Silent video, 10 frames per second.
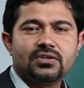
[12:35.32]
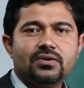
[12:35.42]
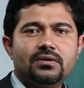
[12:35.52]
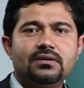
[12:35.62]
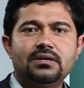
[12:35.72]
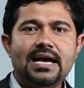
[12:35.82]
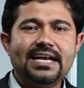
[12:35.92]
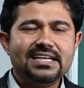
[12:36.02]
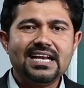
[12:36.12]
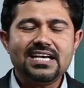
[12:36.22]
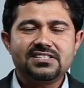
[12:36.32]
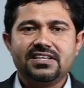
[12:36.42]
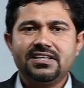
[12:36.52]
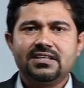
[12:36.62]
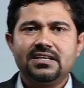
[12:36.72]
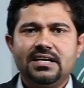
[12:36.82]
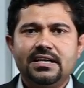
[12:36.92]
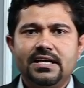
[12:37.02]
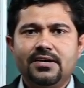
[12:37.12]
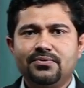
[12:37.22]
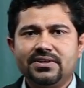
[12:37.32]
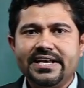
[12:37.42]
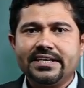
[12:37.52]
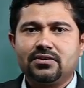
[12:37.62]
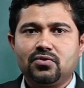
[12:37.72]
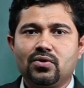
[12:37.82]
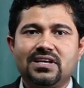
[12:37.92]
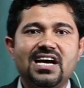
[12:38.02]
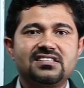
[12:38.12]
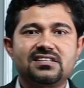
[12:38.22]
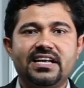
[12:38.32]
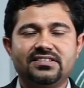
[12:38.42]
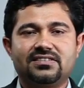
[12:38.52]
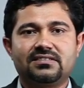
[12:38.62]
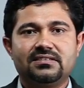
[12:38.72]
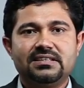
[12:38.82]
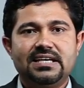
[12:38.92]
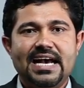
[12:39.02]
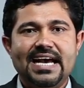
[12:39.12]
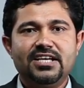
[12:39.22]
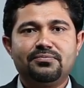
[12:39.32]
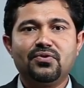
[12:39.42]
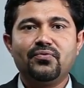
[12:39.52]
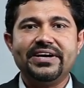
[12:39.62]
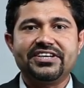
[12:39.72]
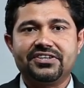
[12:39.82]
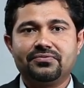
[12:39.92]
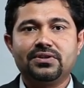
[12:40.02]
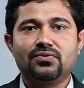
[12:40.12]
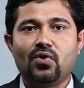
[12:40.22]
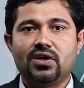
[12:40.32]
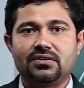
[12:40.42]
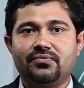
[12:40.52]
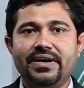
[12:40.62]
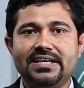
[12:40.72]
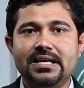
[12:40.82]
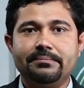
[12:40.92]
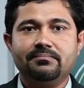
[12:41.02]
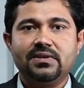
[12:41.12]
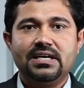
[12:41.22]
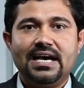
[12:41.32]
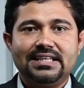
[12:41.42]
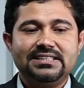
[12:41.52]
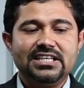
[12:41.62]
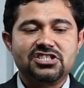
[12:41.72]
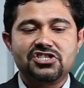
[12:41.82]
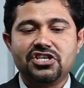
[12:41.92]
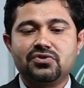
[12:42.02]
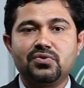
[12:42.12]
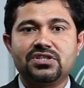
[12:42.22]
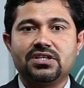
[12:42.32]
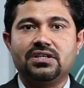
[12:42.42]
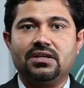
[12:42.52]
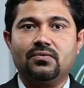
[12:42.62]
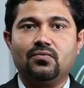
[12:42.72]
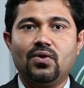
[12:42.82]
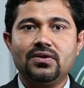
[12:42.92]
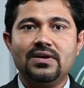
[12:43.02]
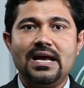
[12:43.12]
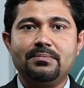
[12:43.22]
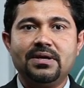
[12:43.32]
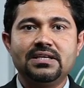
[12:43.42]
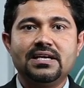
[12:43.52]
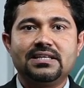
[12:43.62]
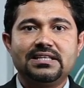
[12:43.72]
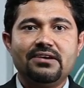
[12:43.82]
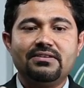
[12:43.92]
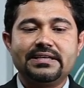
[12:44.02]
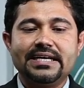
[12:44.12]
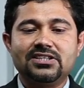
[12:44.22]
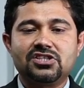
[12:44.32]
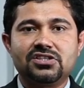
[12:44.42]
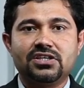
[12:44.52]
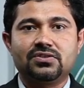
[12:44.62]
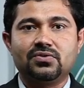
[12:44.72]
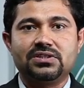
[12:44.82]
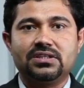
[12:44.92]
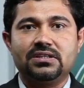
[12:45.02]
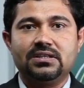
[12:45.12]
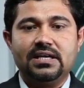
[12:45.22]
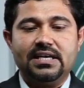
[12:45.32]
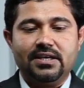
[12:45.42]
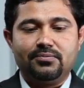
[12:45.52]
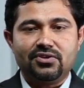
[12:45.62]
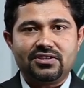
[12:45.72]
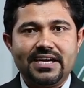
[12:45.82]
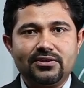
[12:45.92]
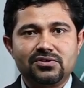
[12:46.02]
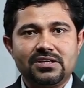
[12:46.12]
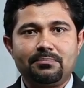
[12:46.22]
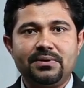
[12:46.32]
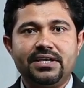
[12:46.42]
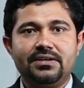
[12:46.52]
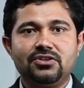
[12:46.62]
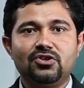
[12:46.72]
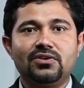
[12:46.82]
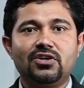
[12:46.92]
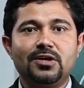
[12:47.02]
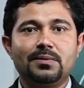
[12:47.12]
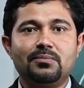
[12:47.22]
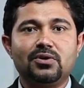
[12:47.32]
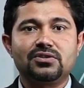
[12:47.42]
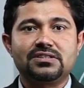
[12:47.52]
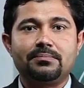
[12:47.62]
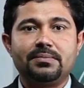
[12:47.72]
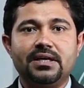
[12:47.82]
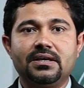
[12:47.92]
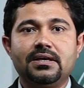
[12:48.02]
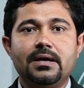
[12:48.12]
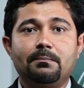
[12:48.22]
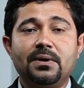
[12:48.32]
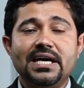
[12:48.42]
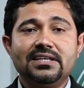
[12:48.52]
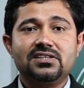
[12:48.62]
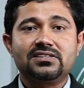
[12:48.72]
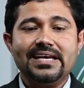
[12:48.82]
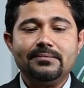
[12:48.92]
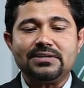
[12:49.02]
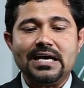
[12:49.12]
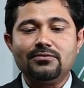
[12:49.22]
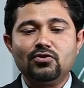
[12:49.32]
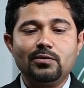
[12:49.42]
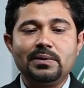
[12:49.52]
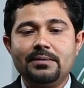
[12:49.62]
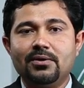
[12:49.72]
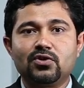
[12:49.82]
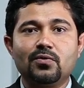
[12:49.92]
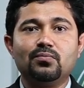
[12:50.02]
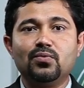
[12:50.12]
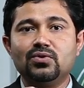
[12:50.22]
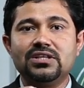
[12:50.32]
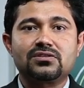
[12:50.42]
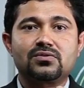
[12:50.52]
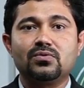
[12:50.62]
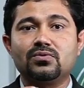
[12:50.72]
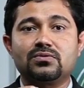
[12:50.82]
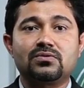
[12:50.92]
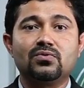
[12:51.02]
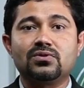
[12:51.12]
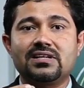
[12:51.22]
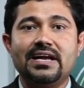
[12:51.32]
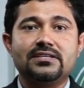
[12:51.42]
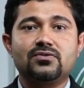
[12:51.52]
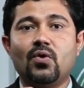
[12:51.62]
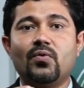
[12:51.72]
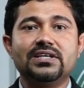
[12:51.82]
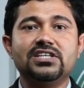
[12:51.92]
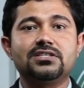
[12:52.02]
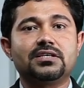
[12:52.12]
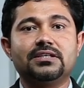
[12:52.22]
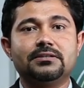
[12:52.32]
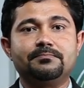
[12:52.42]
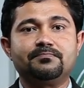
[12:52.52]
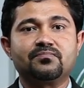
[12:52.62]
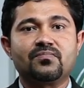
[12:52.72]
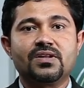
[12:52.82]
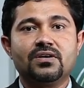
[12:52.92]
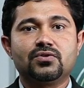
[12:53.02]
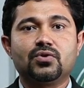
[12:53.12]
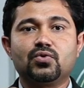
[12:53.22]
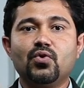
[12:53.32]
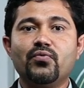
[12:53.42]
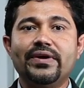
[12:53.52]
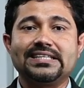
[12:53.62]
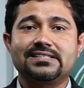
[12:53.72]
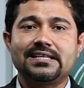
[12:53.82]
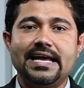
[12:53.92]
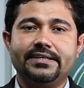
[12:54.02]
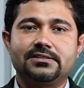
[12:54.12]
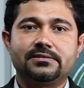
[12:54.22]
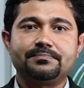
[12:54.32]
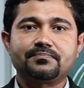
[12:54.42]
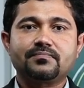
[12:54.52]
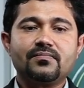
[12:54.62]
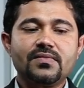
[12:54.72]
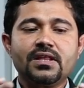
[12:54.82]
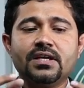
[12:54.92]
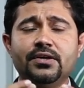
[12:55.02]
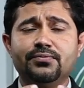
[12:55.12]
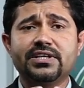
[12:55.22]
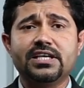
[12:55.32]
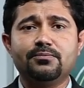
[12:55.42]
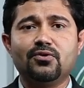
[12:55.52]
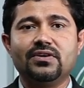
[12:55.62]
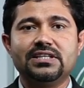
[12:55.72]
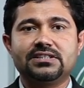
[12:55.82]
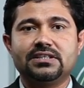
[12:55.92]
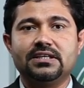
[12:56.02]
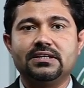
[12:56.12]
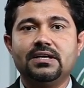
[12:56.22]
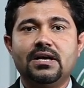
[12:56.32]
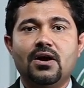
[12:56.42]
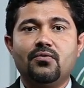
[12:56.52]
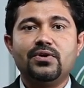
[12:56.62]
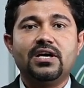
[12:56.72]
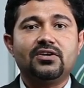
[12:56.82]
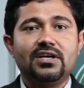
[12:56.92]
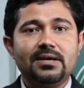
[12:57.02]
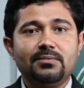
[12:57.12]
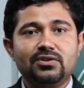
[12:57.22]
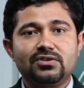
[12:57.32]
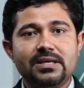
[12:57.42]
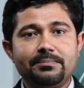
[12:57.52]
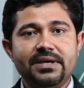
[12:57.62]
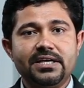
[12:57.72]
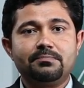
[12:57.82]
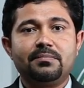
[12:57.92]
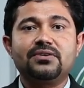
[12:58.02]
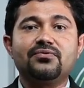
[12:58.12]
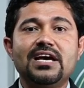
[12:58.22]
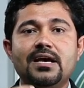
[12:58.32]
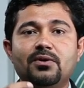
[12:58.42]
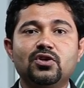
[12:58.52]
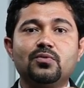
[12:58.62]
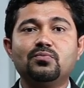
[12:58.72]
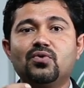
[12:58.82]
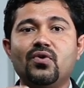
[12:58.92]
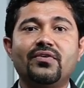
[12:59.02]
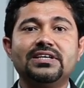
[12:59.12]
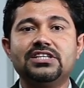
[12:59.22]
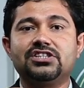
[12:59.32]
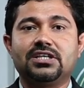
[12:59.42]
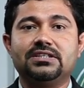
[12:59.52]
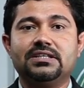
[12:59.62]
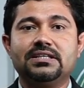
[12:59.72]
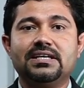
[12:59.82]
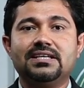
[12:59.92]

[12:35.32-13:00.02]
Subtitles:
To analyze it, if you take two glass slides and if you wet it with water, wet them and then stick to each other, what will happen? They will get stick to each other. If you try to separate, you will not be able to separate. But at the same time, you will be able to move these two slides over each other. So two wet slides, if we keep over each other, we are not able to separate, but we are able to move over each other.